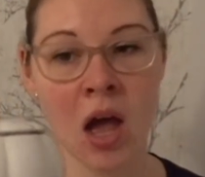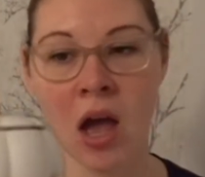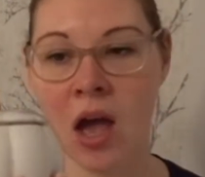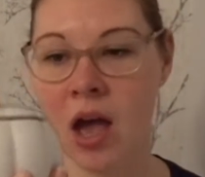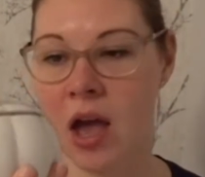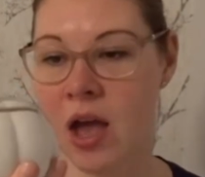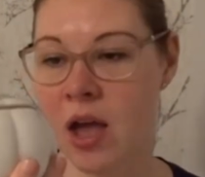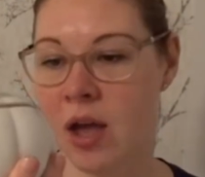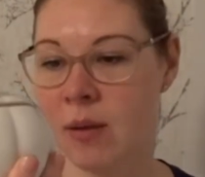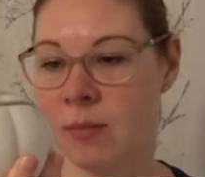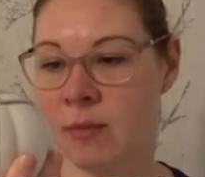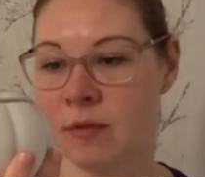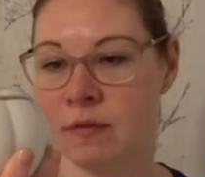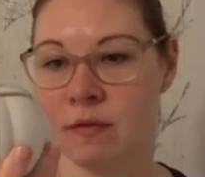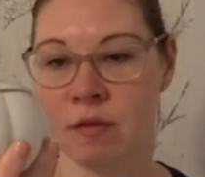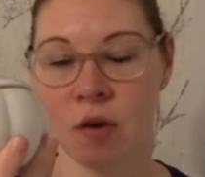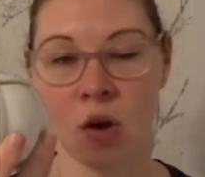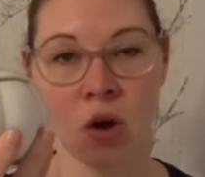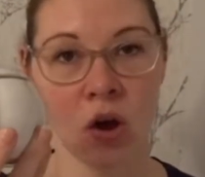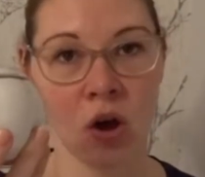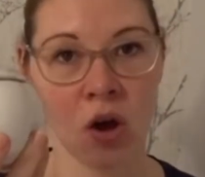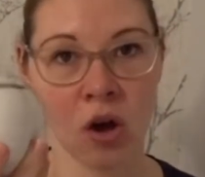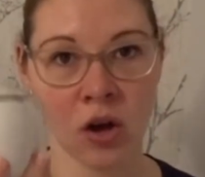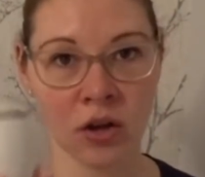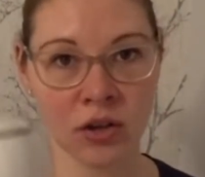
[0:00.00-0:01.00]
um, for
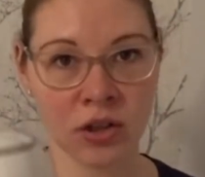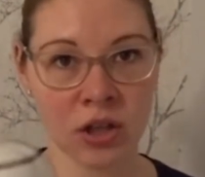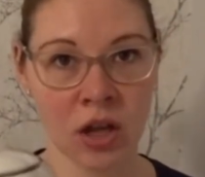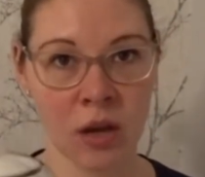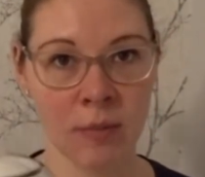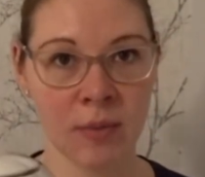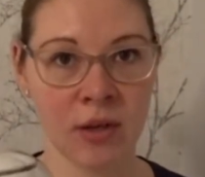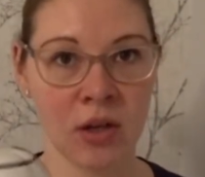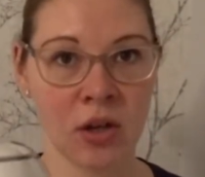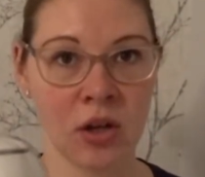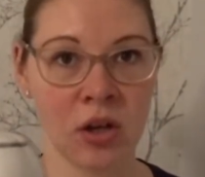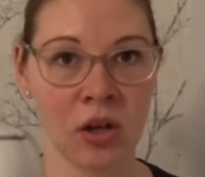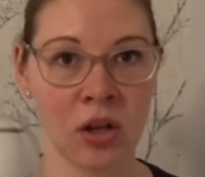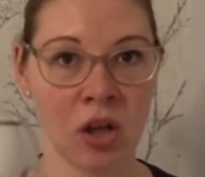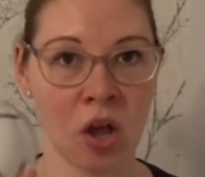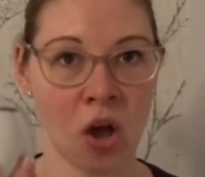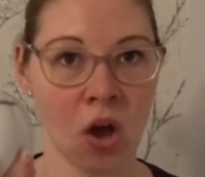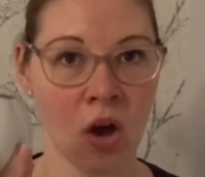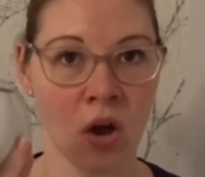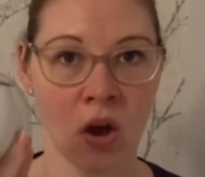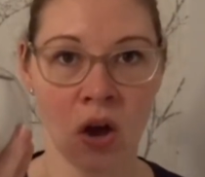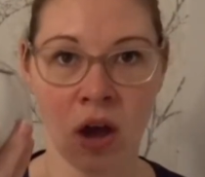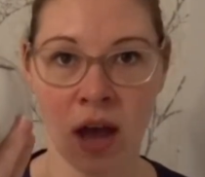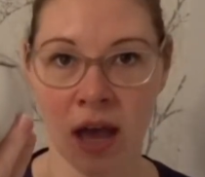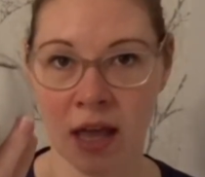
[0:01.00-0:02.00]
autumnal
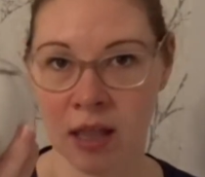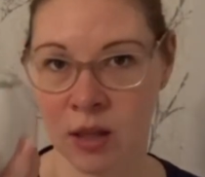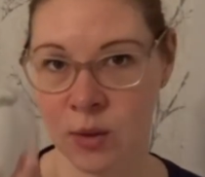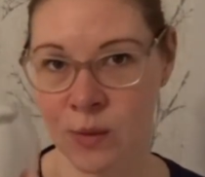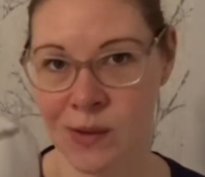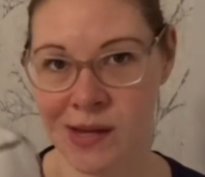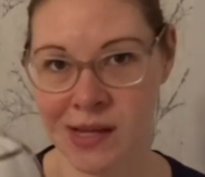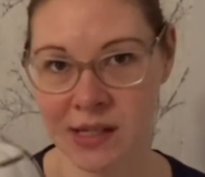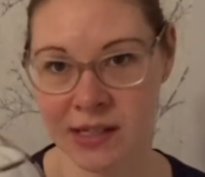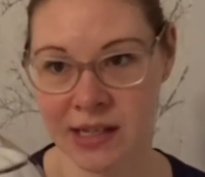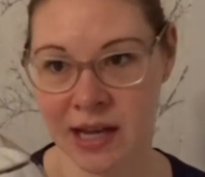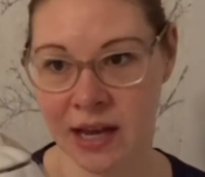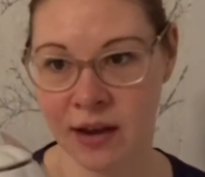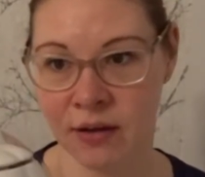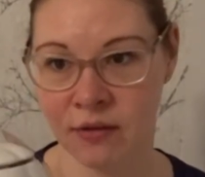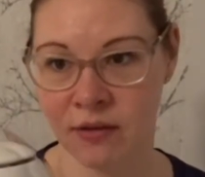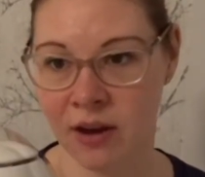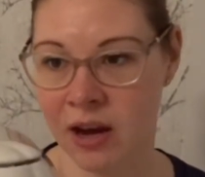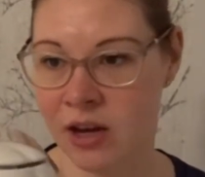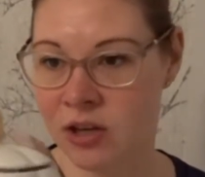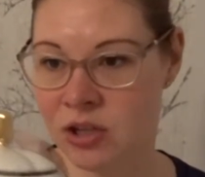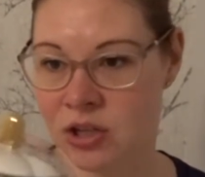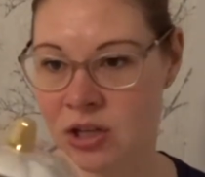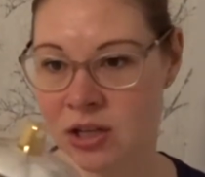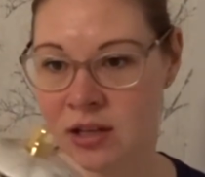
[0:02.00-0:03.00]
or Halloween
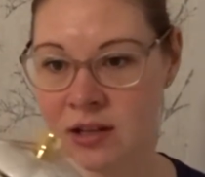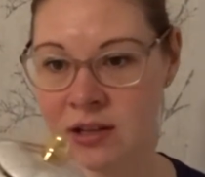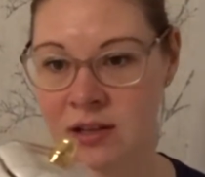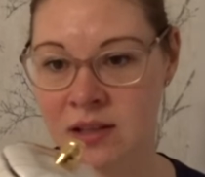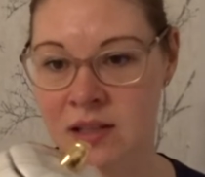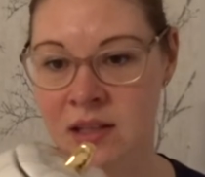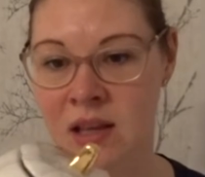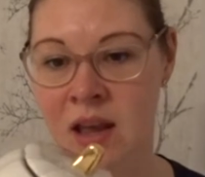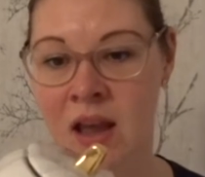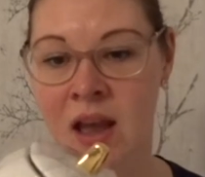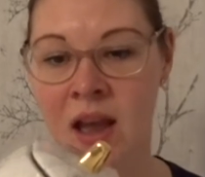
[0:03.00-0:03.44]
decorations.